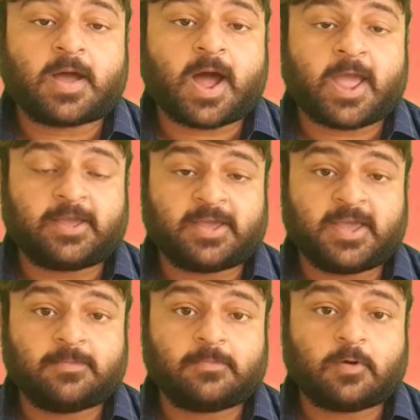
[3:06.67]
I
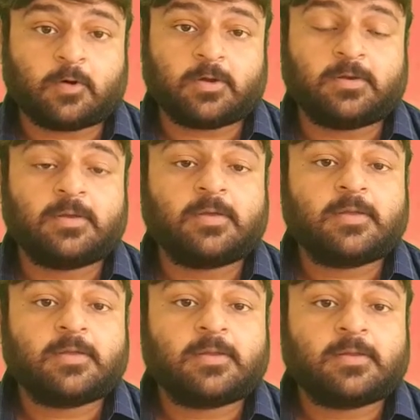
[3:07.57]
came on
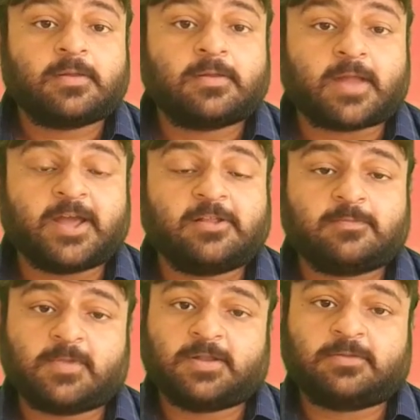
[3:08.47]

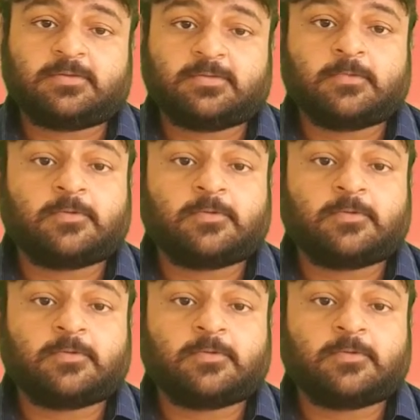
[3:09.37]
9th month